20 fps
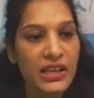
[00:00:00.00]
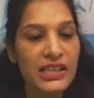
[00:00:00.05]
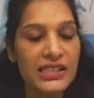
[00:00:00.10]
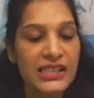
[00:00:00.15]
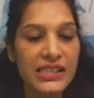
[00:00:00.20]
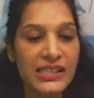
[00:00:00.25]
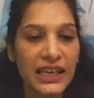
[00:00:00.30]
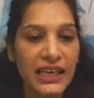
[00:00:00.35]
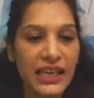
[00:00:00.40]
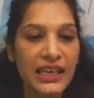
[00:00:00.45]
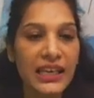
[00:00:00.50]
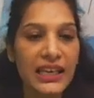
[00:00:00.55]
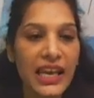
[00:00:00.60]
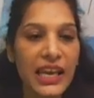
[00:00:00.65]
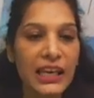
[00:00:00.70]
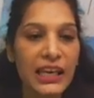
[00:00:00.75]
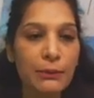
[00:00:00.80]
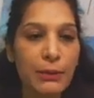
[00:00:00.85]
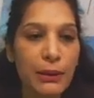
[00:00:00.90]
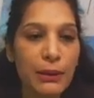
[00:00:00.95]
Second,
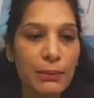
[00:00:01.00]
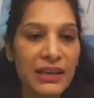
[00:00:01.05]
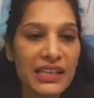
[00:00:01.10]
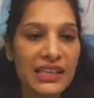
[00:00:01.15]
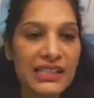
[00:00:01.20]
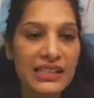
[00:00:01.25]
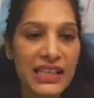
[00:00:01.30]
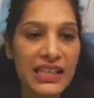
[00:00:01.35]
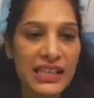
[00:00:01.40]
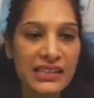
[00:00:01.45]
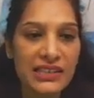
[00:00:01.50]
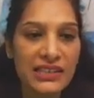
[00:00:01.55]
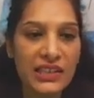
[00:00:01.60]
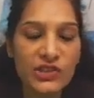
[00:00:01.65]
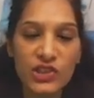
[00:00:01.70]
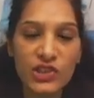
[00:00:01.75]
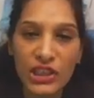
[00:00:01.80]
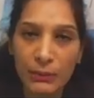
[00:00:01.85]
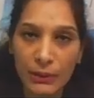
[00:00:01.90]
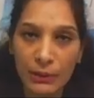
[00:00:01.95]
NPP is less
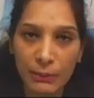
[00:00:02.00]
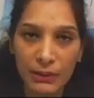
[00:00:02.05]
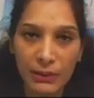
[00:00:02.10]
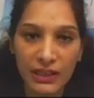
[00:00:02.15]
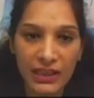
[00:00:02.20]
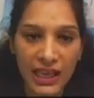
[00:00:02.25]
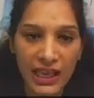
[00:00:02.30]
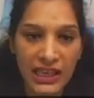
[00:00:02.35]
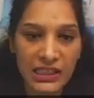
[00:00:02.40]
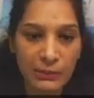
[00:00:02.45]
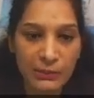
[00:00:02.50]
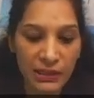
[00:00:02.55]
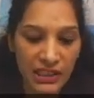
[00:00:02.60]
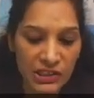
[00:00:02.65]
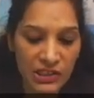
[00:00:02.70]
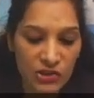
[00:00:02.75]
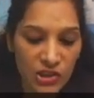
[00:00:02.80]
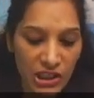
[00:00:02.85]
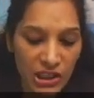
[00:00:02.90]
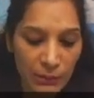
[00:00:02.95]
than GPP. Yes,
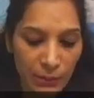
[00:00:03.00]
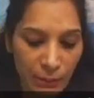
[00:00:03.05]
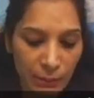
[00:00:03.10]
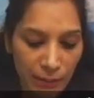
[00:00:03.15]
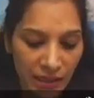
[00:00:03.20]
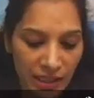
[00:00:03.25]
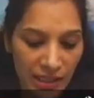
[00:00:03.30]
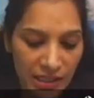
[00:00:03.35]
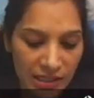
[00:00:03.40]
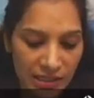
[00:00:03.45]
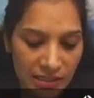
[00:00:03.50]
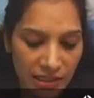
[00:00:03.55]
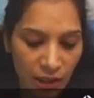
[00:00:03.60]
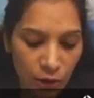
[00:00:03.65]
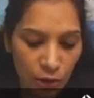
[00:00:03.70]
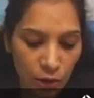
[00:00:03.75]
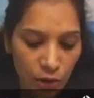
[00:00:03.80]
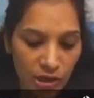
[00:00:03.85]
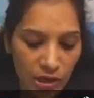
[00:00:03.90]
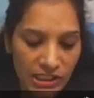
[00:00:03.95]
because GPP is the
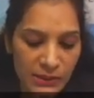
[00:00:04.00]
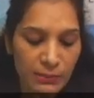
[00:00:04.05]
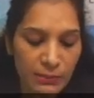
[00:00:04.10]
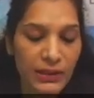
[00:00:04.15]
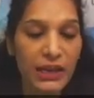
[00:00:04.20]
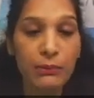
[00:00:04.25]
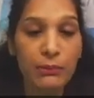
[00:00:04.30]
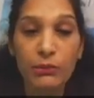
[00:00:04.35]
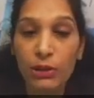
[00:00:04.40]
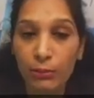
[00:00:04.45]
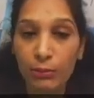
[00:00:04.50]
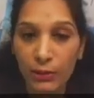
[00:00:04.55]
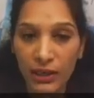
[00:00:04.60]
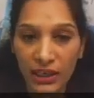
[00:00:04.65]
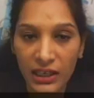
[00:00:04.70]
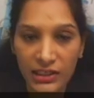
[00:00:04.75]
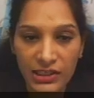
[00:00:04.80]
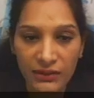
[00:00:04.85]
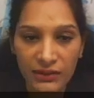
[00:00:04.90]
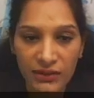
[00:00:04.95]
gross primary
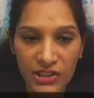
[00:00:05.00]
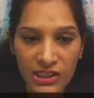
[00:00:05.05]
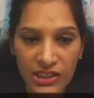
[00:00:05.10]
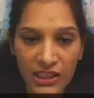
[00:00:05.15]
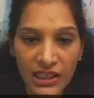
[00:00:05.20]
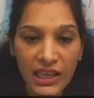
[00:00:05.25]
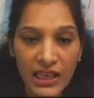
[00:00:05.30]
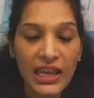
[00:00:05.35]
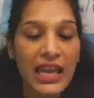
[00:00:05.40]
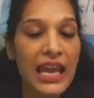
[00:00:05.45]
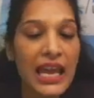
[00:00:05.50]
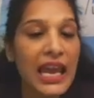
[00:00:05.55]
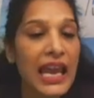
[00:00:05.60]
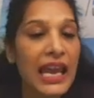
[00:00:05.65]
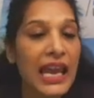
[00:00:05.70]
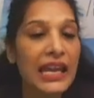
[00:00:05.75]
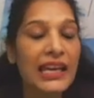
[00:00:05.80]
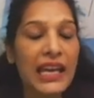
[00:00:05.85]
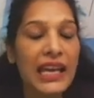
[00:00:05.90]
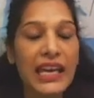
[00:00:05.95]
productivity
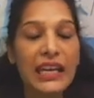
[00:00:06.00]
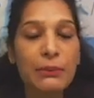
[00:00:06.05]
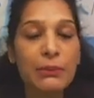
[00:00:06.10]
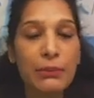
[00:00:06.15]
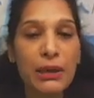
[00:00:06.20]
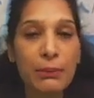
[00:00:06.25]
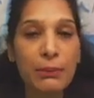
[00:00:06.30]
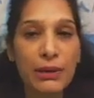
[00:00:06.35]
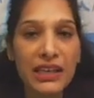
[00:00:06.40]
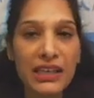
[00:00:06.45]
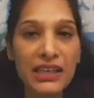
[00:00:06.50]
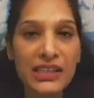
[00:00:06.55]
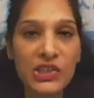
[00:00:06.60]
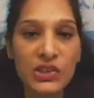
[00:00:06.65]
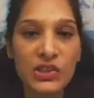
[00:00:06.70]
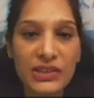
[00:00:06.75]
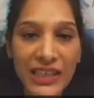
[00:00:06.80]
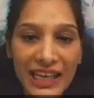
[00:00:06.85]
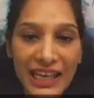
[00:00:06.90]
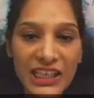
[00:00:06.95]
and NPP is
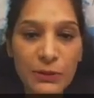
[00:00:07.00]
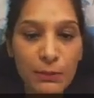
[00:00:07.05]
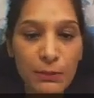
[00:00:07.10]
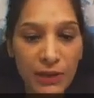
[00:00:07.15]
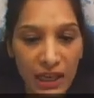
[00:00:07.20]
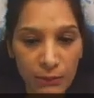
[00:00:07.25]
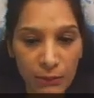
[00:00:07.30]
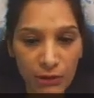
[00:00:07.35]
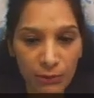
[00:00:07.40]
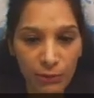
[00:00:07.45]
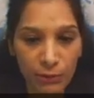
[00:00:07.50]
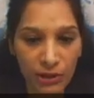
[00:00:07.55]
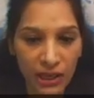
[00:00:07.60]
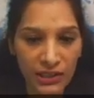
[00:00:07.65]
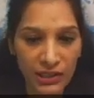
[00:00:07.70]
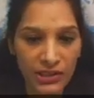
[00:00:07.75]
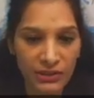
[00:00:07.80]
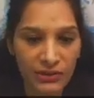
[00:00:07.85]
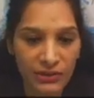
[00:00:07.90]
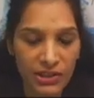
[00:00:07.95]
net primary
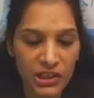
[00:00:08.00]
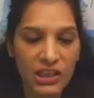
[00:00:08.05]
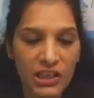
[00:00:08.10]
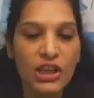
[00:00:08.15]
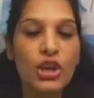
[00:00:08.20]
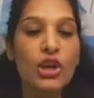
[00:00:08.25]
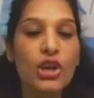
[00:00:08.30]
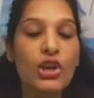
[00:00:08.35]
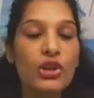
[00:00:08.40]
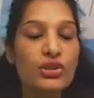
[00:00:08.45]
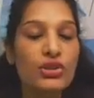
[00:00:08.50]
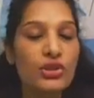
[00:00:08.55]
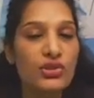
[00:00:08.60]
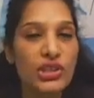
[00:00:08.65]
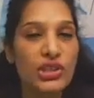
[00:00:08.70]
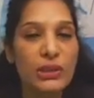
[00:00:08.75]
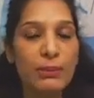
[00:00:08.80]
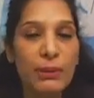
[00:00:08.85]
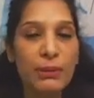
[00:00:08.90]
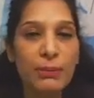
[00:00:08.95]
productivity. So
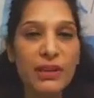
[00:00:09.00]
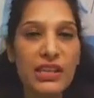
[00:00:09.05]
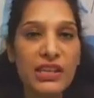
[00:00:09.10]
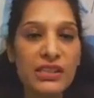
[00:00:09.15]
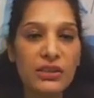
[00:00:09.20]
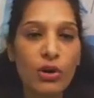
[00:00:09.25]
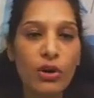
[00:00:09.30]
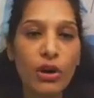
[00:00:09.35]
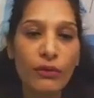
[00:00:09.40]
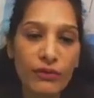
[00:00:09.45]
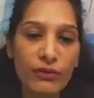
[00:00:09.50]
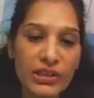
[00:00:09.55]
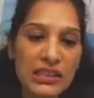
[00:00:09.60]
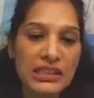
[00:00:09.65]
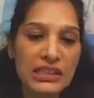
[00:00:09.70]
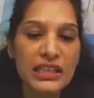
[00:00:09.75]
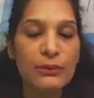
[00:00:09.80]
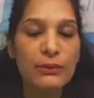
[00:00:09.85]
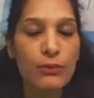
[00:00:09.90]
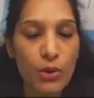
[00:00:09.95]
GPP is
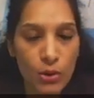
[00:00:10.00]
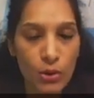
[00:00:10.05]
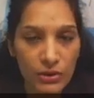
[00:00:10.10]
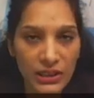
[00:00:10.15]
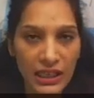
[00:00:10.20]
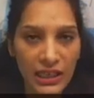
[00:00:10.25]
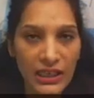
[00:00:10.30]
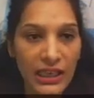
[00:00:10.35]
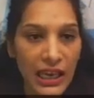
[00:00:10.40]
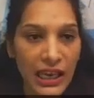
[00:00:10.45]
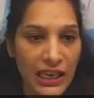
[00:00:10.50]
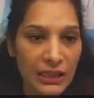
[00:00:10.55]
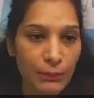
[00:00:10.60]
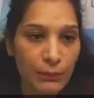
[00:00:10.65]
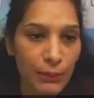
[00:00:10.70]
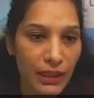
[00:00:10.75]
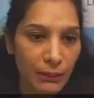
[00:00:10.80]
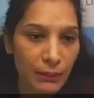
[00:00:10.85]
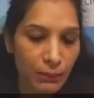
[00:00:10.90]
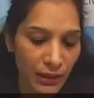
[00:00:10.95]
obviously more than
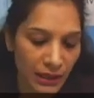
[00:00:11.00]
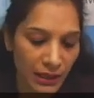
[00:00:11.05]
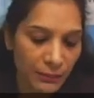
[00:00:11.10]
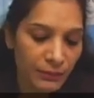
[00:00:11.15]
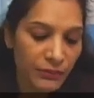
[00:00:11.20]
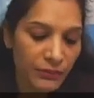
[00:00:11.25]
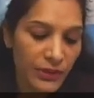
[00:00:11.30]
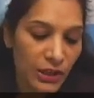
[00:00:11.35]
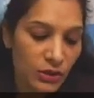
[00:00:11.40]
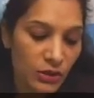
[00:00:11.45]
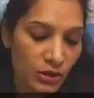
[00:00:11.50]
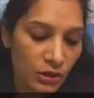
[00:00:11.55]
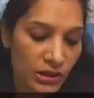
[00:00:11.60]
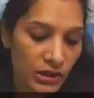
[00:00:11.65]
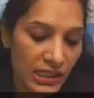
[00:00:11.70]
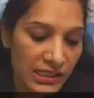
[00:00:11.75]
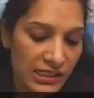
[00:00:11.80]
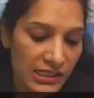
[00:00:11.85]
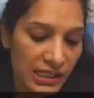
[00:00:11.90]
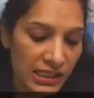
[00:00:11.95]
NPP. So
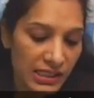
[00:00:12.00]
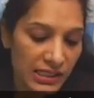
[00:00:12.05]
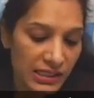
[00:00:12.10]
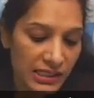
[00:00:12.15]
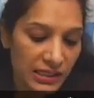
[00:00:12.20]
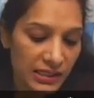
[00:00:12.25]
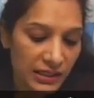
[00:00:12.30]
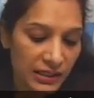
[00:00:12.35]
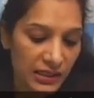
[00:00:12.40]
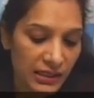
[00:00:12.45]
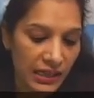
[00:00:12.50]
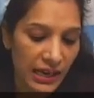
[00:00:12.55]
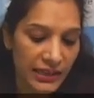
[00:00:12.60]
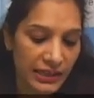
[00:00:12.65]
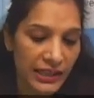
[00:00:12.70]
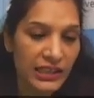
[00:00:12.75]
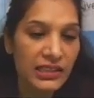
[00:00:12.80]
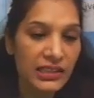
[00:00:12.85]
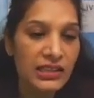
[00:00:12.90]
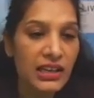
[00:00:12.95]
this is
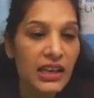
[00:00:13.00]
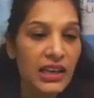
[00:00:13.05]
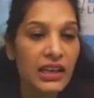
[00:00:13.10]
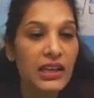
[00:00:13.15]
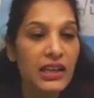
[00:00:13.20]
correct.